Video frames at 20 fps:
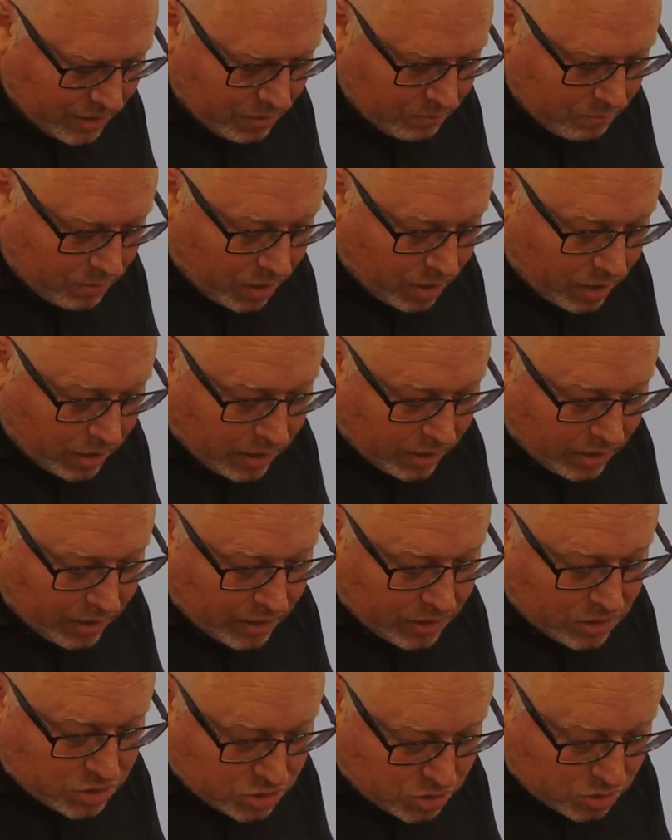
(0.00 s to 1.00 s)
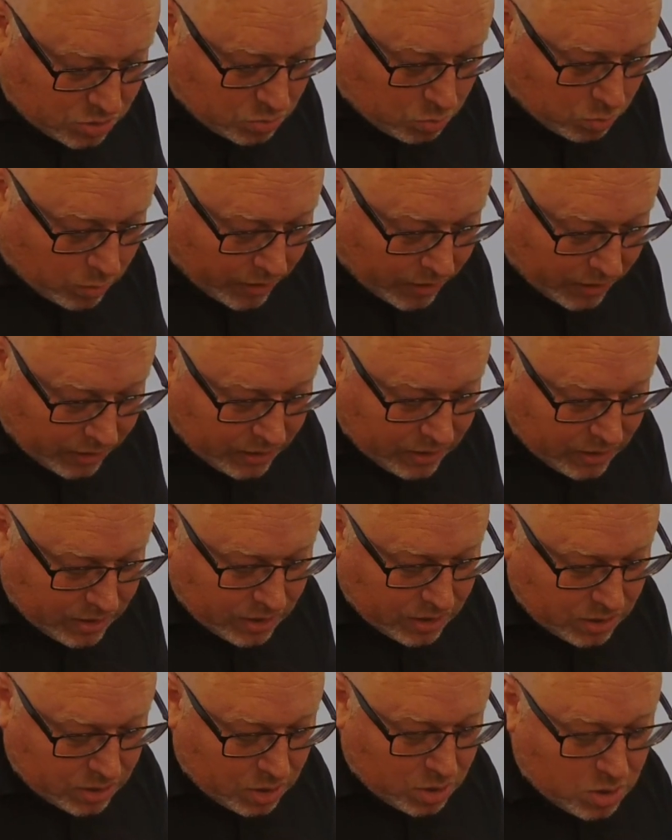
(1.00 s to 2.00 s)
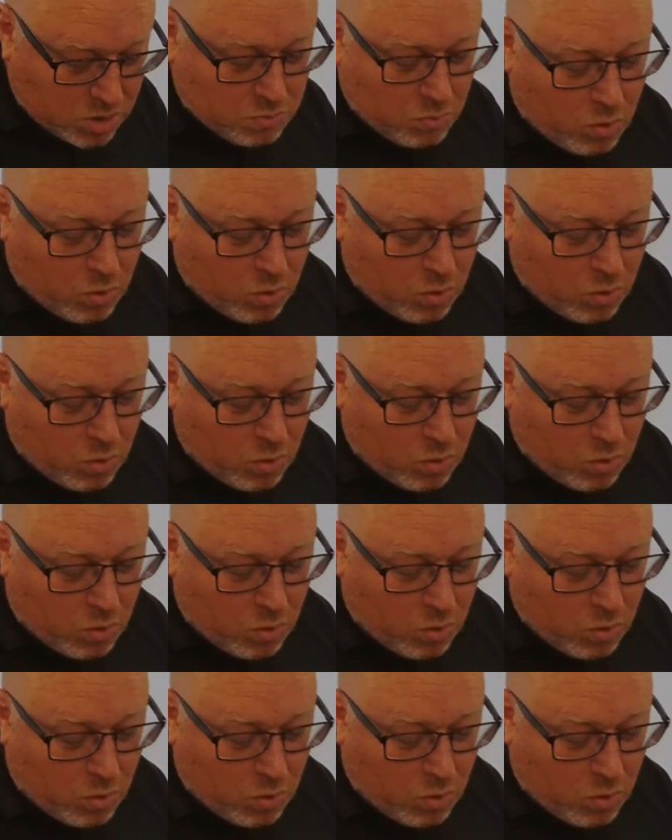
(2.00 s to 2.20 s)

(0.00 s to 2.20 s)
but should we use